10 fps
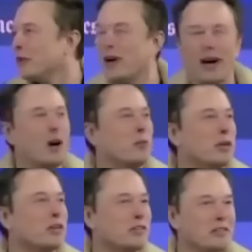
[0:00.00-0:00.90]
I hope it
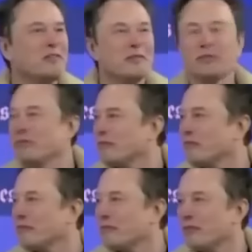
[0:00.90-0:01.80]
is.
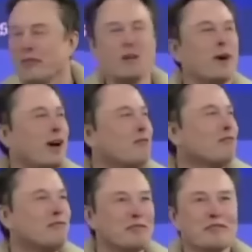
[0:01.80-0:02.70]
Hey,
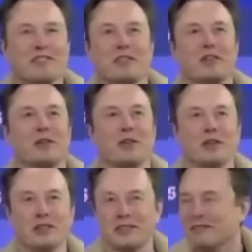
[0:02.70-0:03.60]
Bob, if you're in the
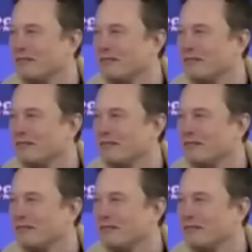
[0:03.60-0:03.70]
audience.